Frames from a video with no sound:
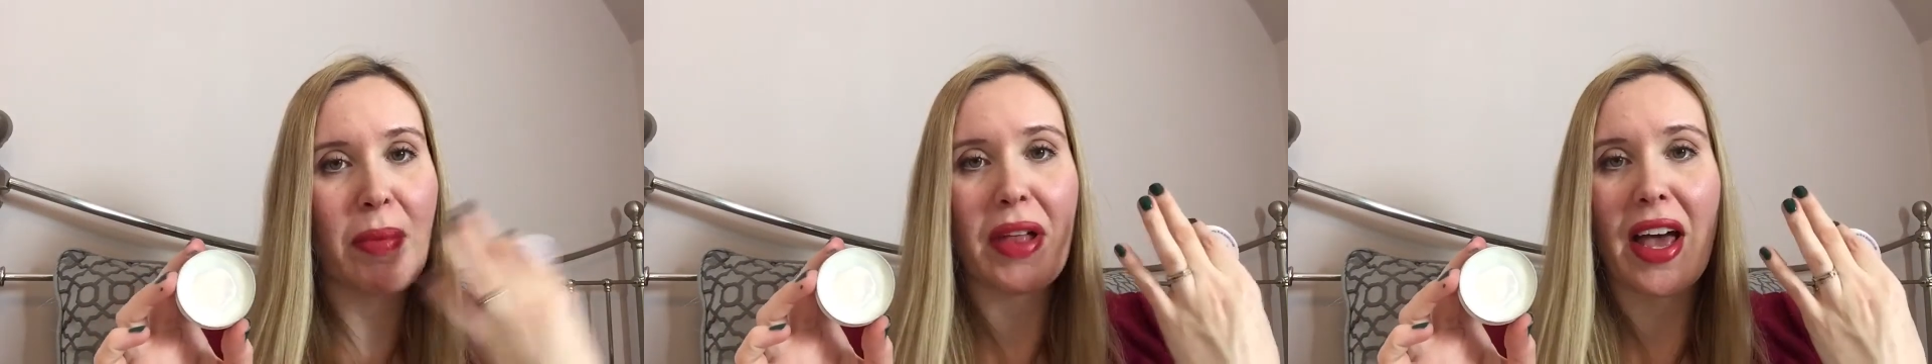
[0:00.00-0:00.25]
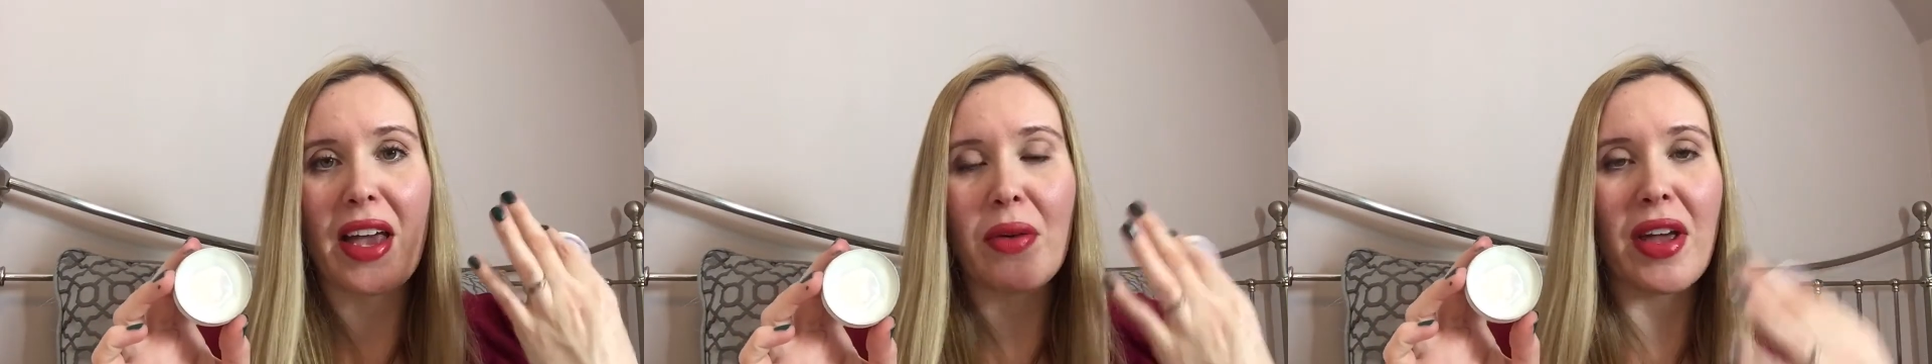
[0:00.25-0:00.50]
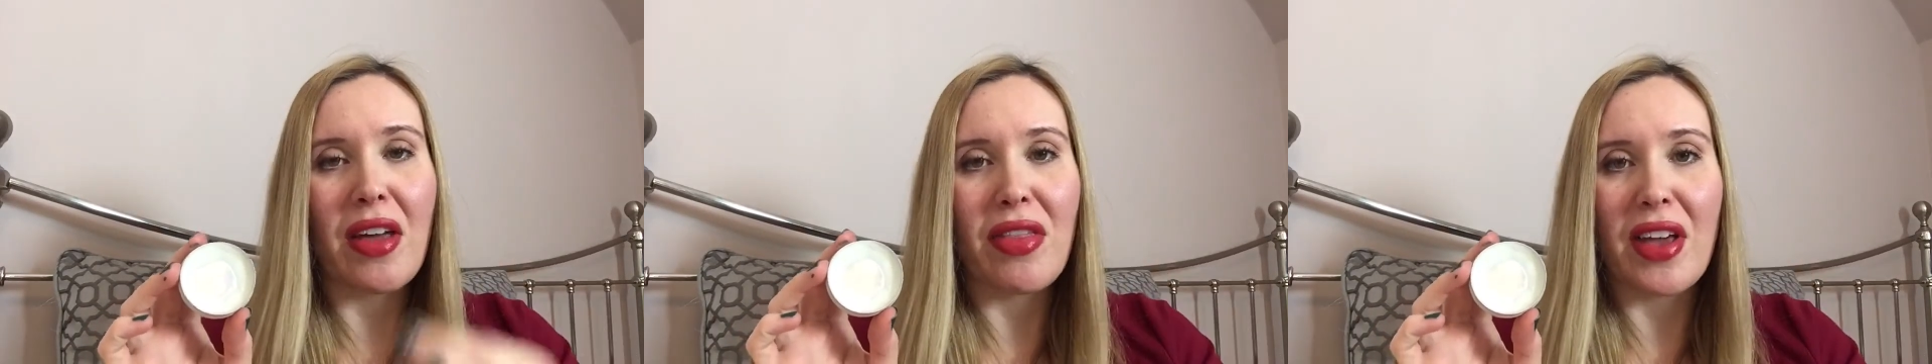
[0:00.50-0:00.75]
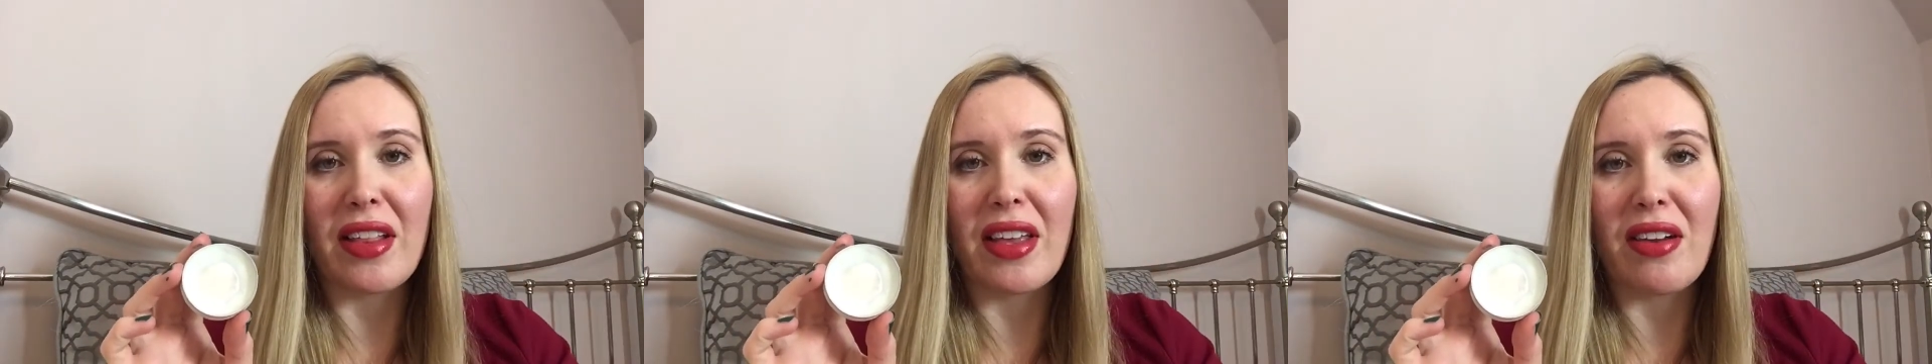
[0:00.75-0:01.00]
apply quite a
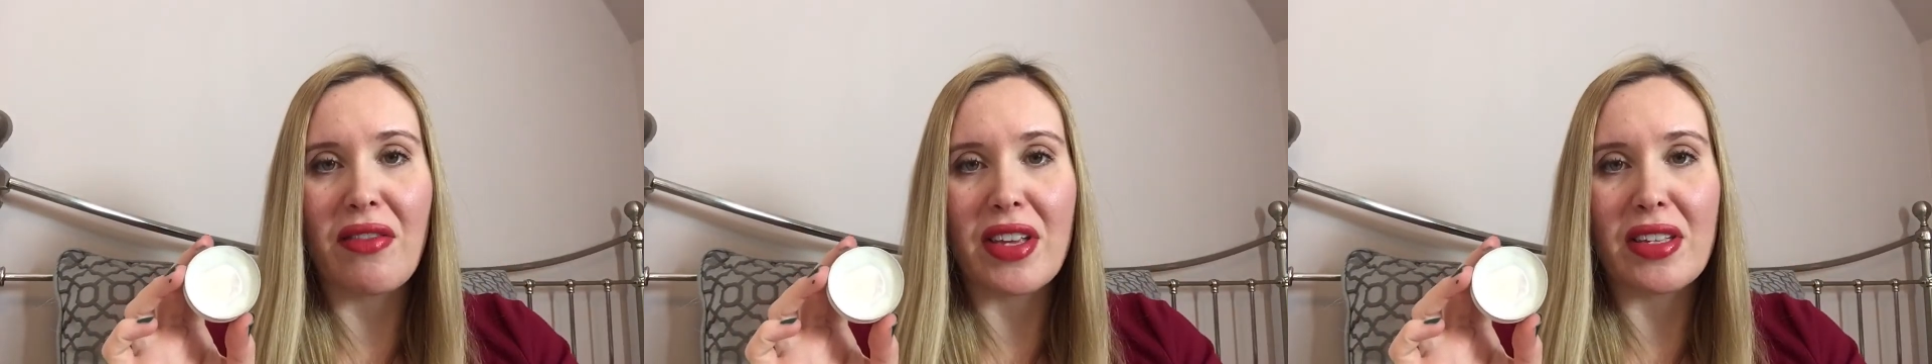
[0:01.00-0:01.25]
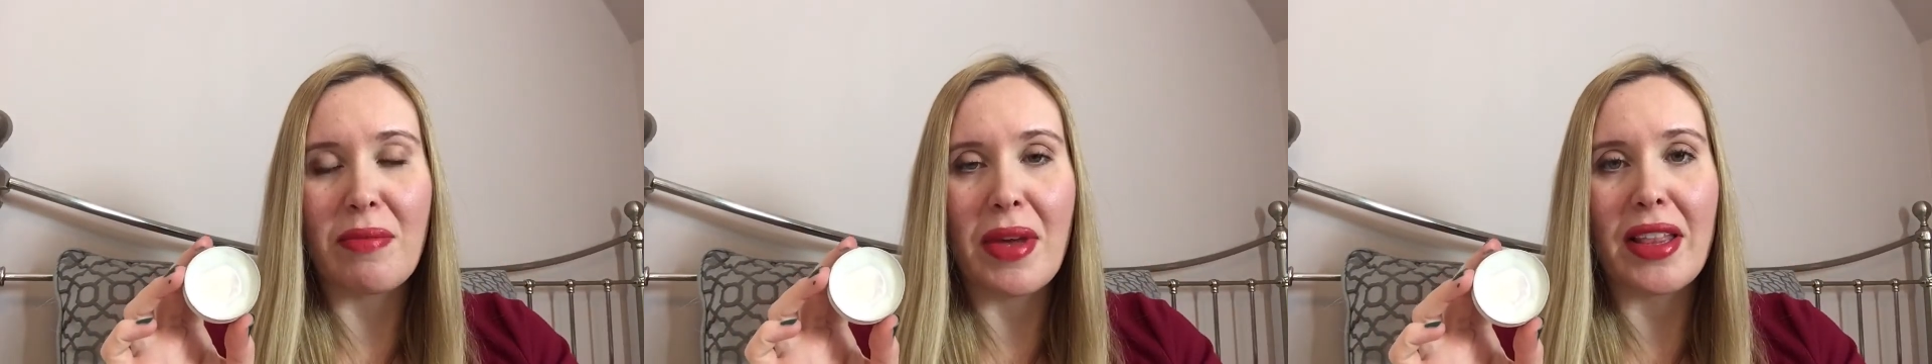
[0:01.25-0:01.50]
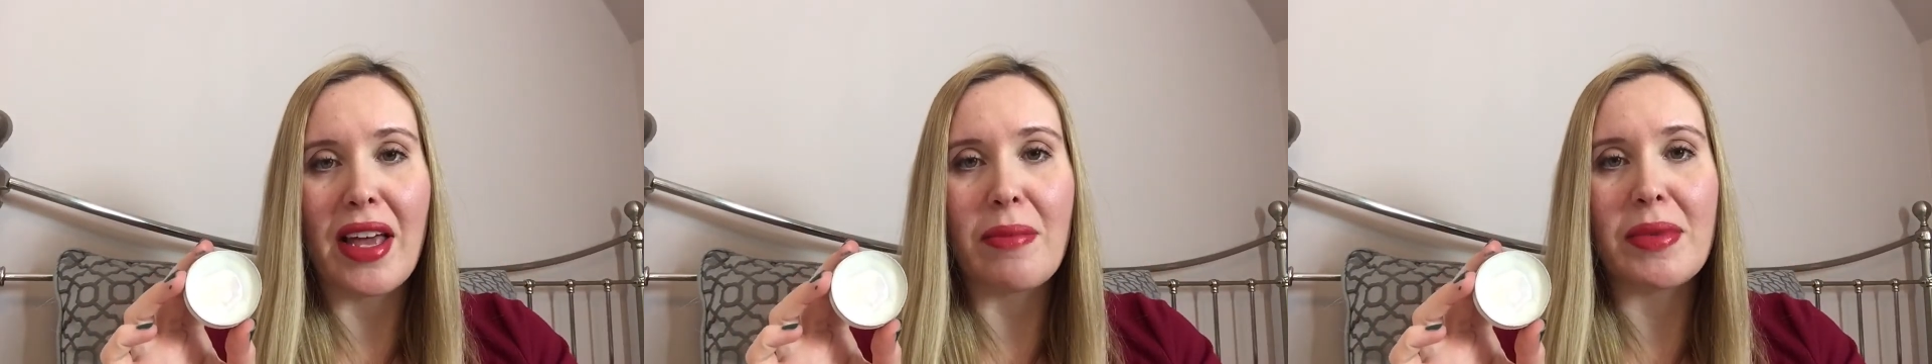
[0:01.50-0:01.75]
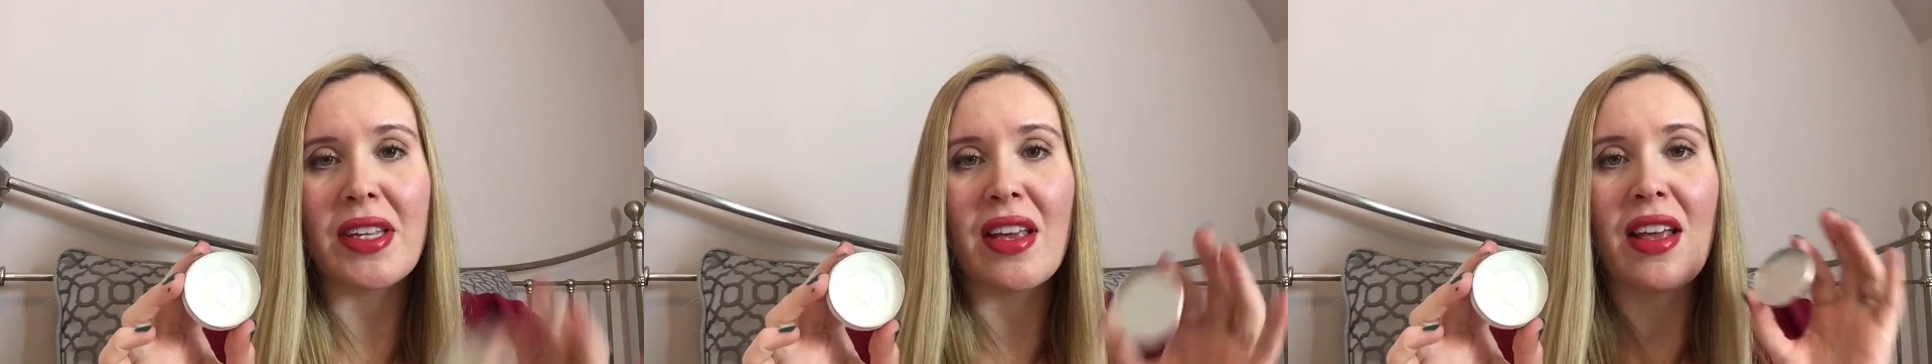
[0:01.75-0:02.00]
thick layer of this on my
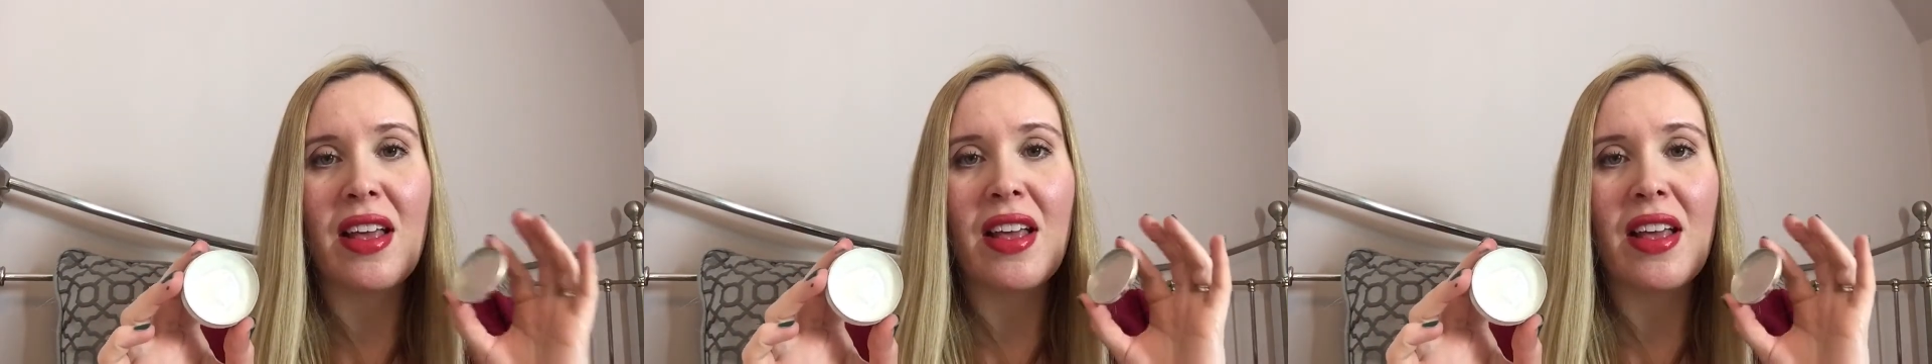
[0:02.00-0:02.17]
lips,